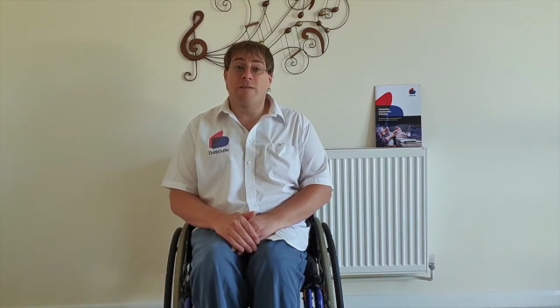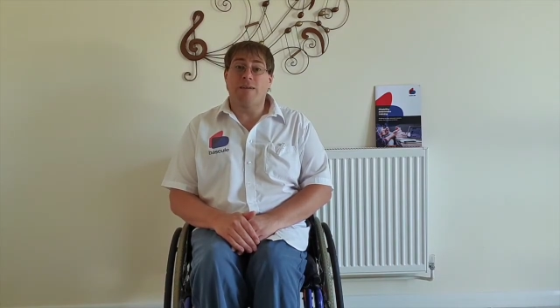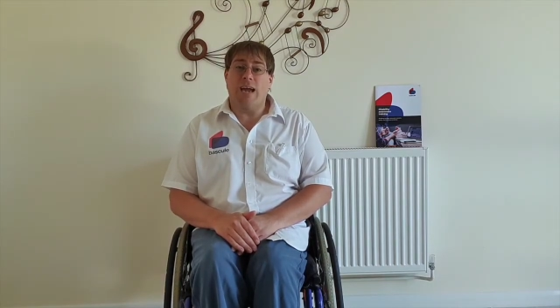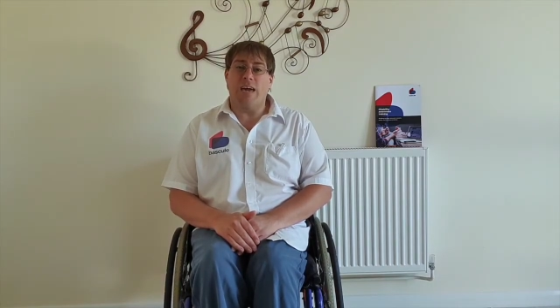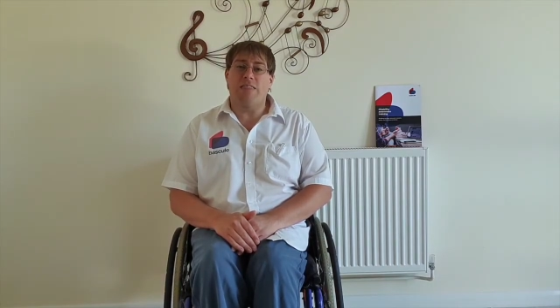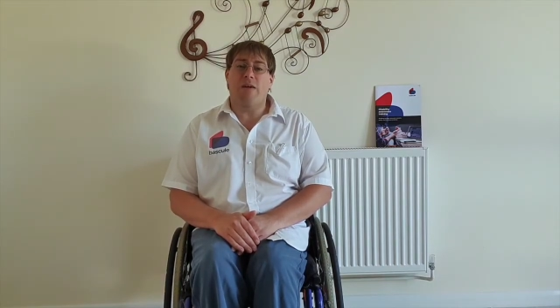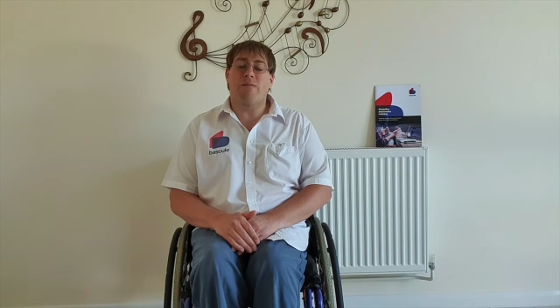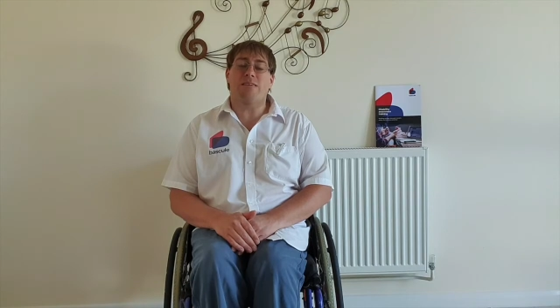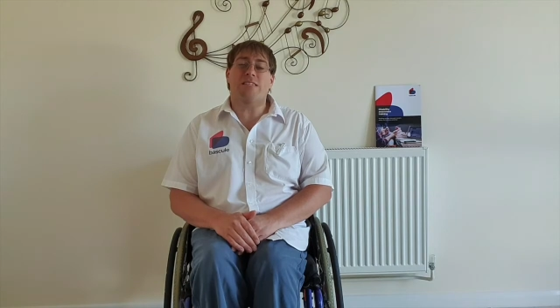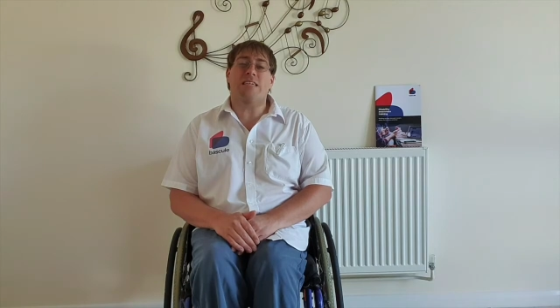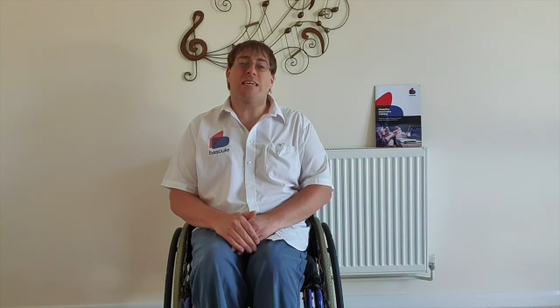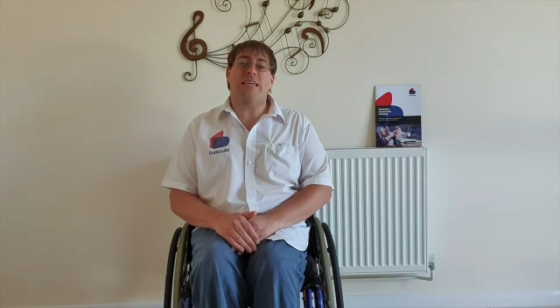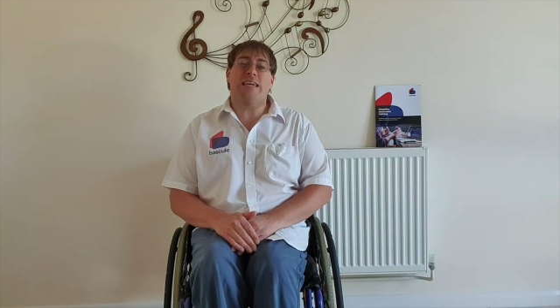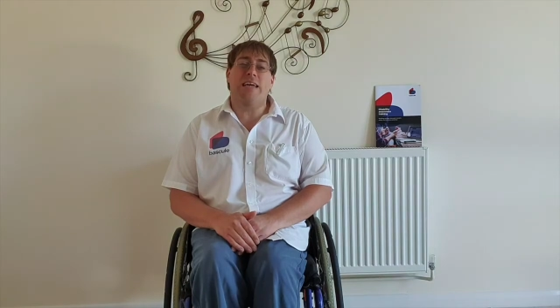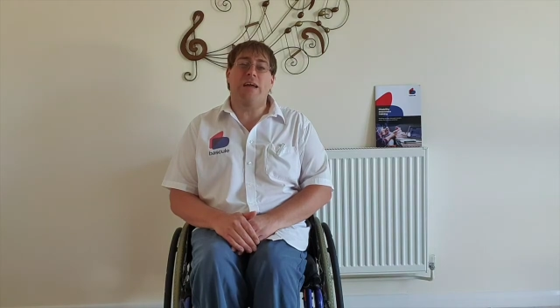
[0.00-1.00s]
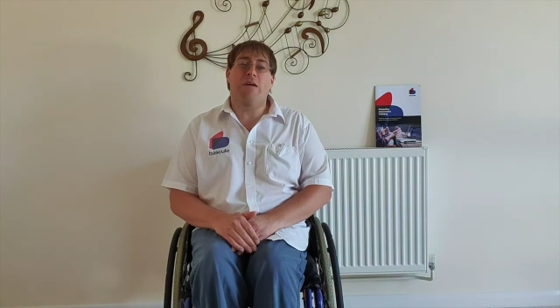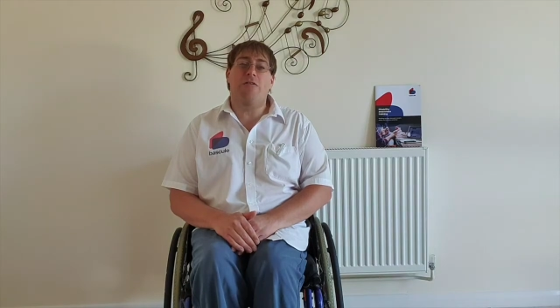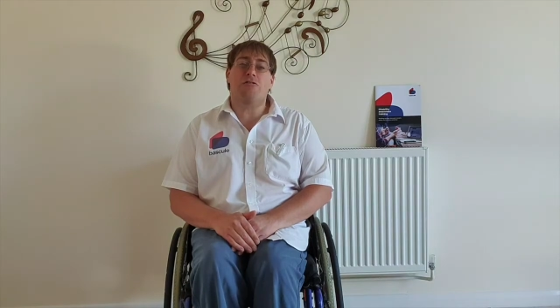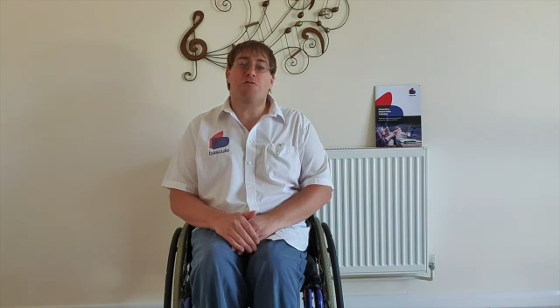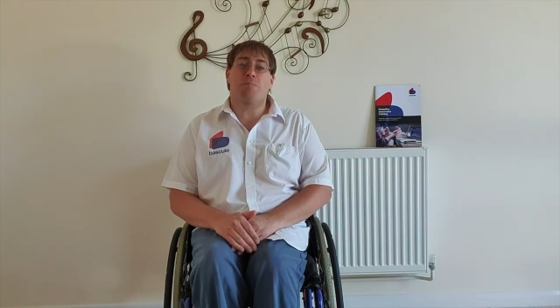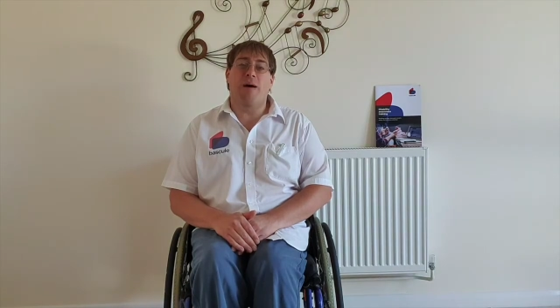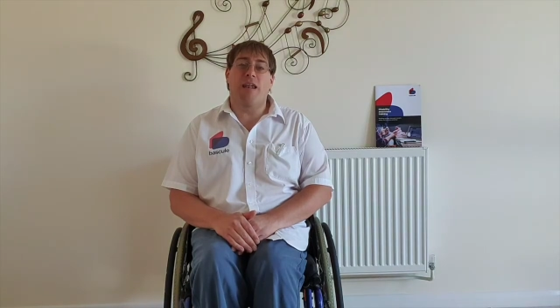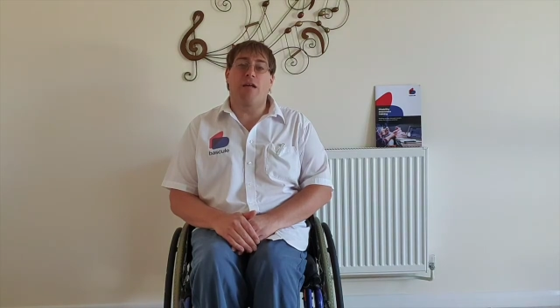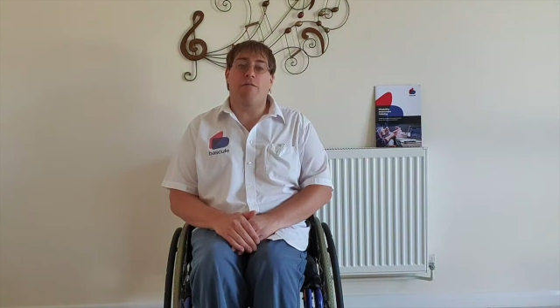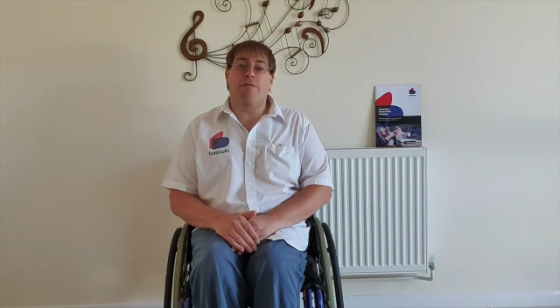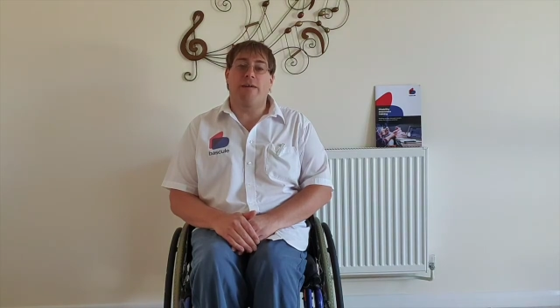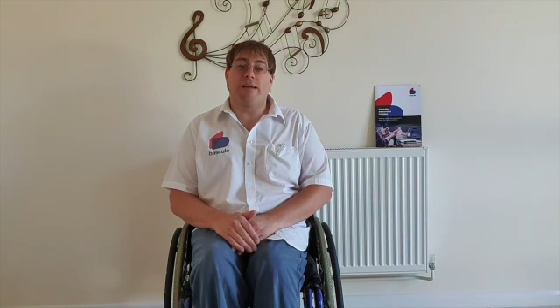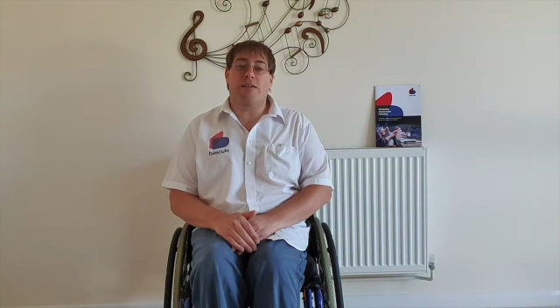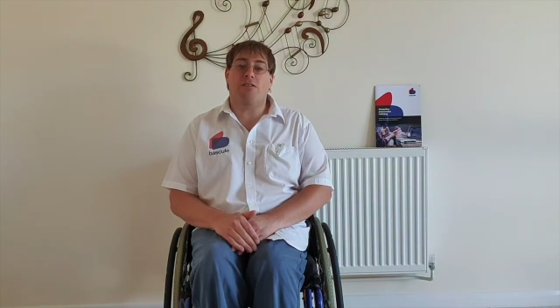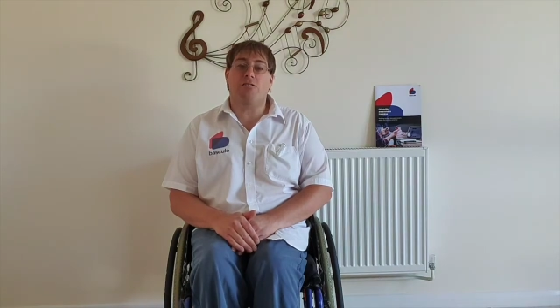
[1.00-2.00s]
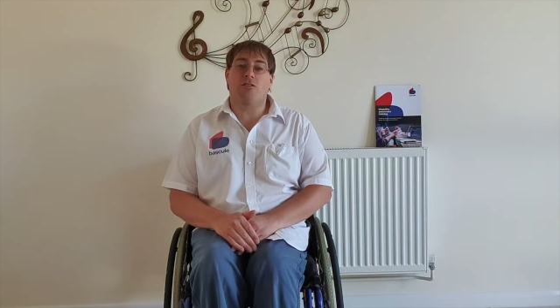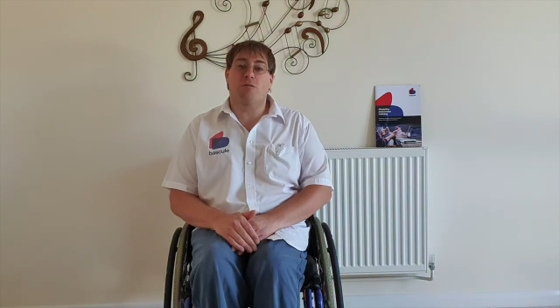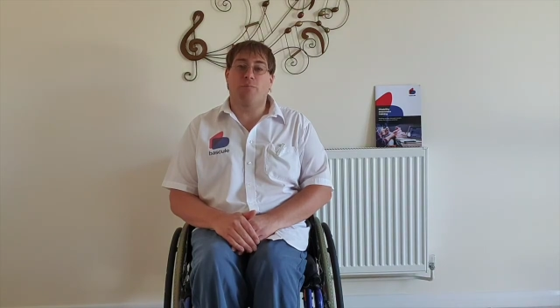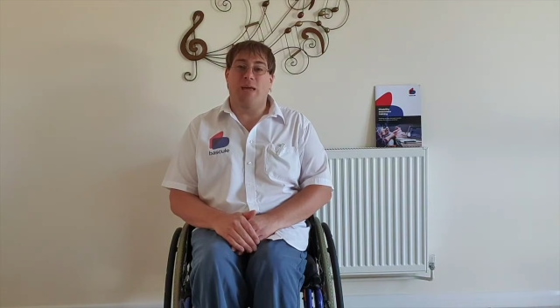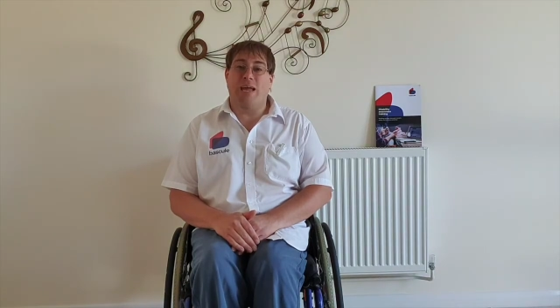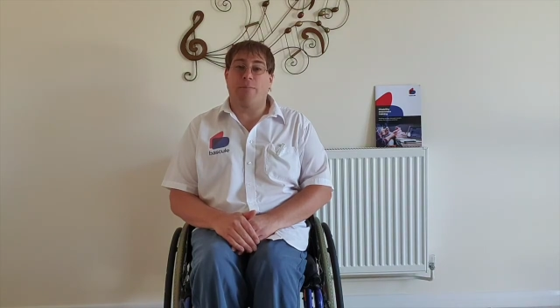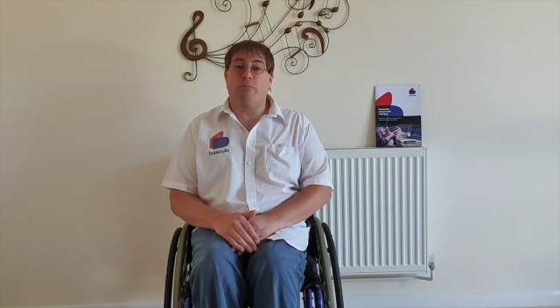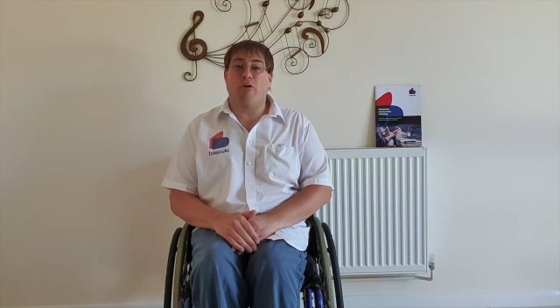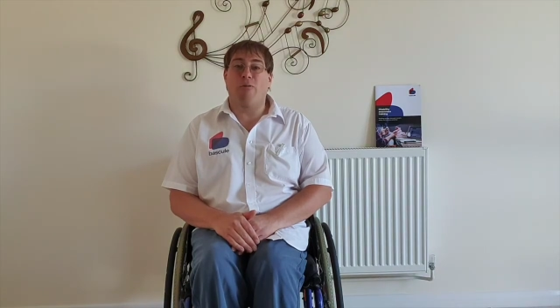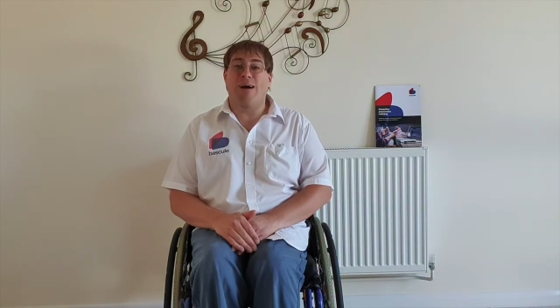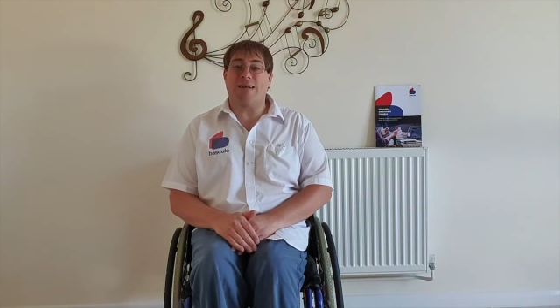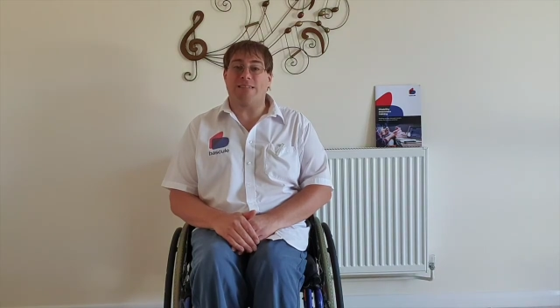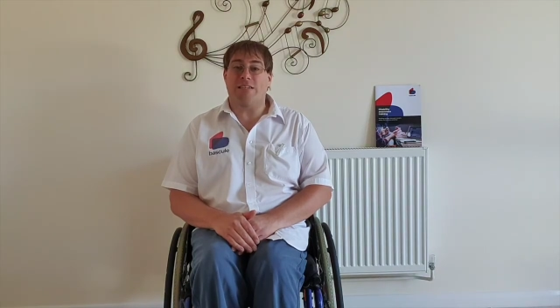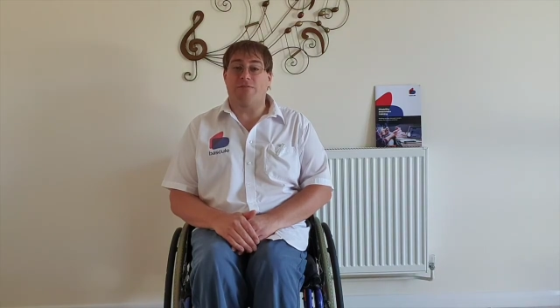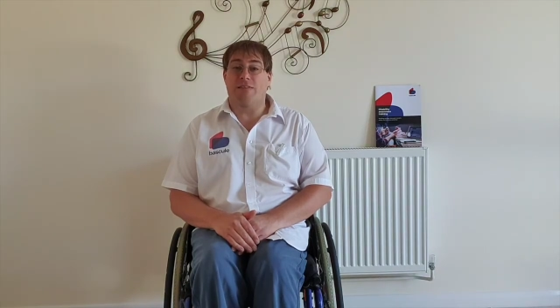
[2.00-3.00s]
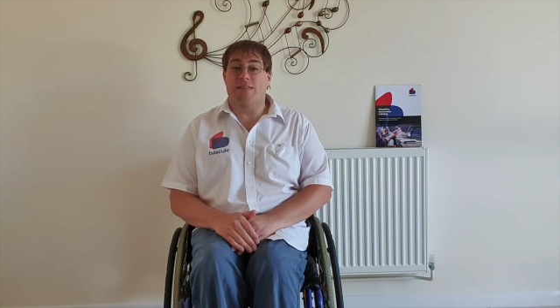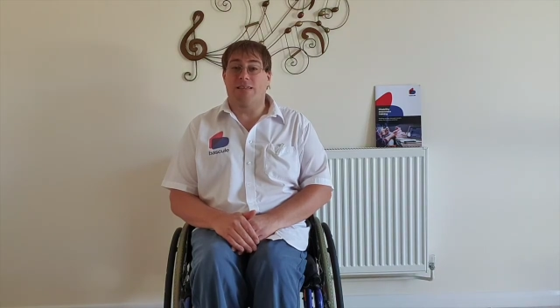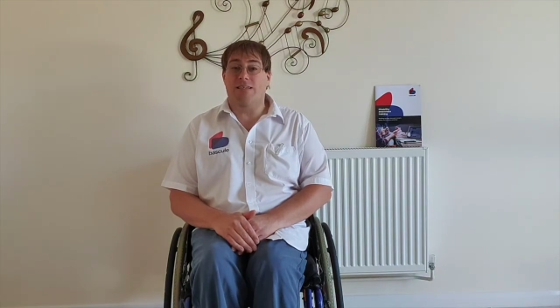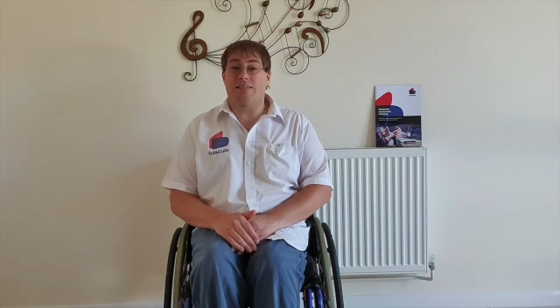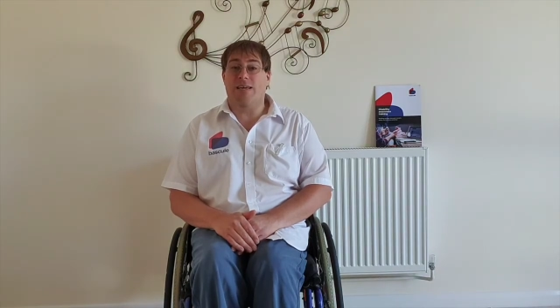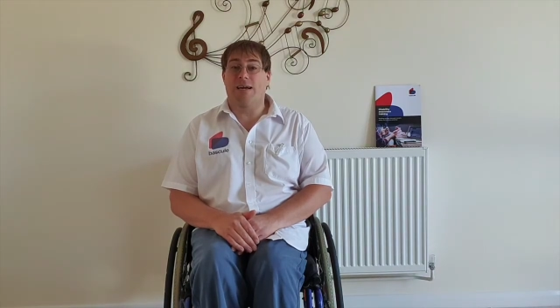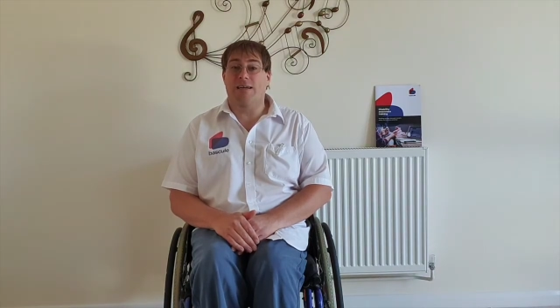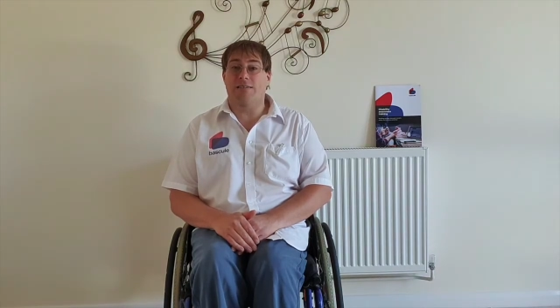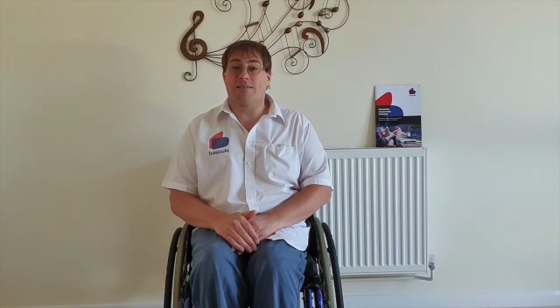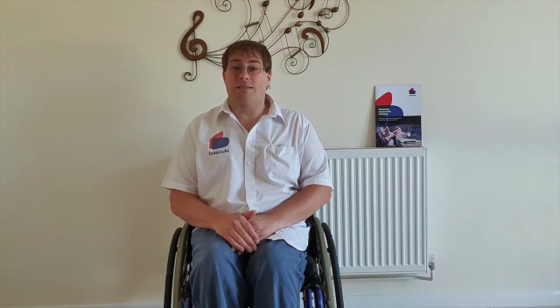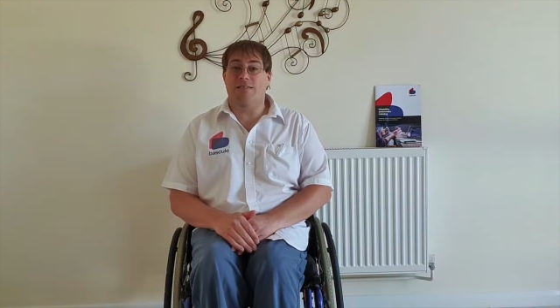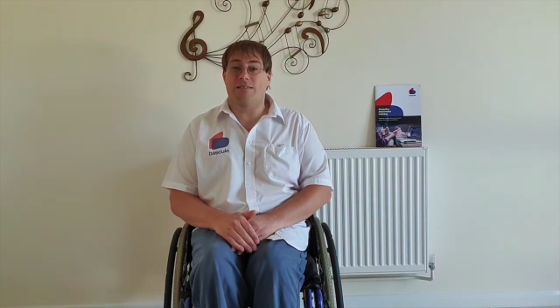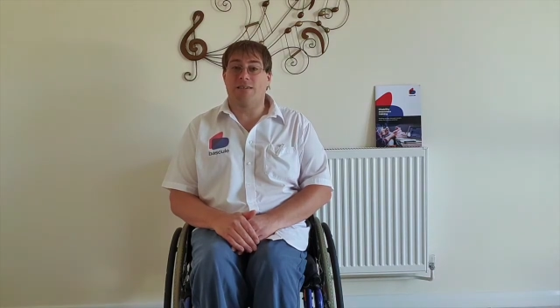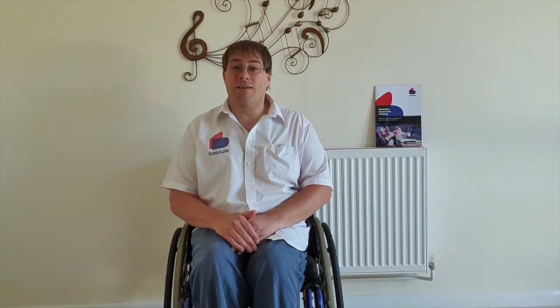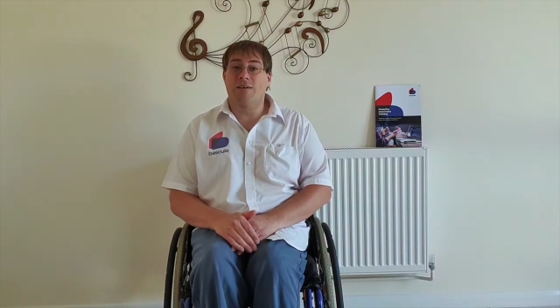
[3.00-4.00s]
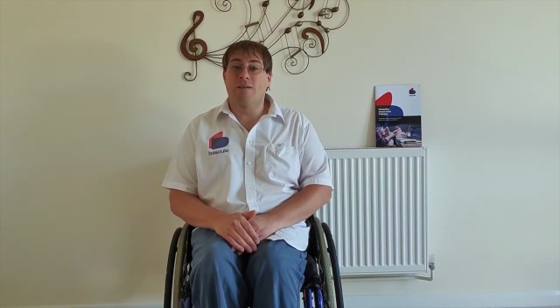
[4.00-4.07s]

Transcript: Okay, there is huge benefit to being proactive in these cases.